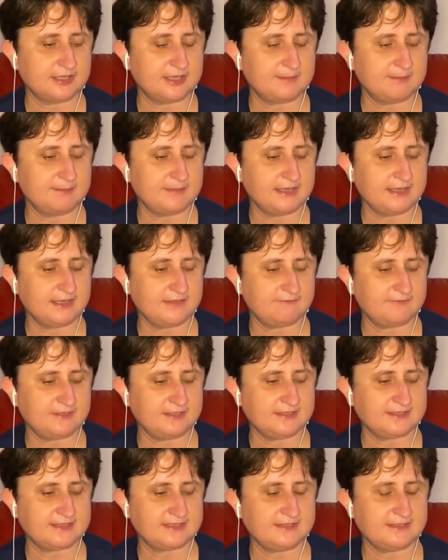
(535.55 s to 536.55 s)
many
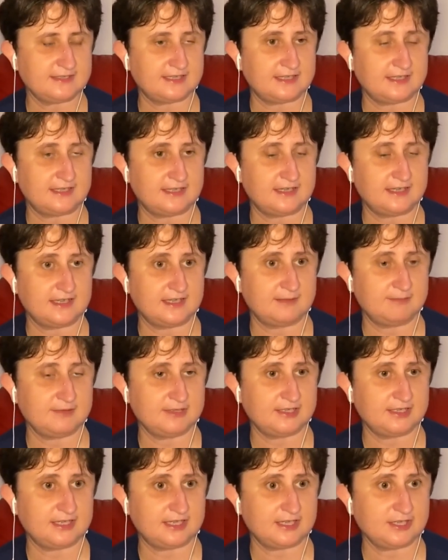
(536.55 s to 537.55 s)
things in the
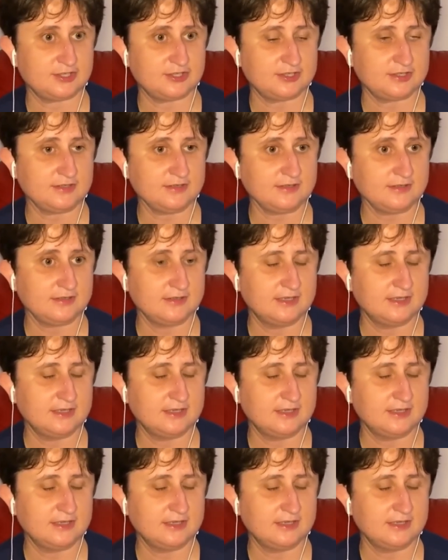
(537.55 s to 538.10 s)
application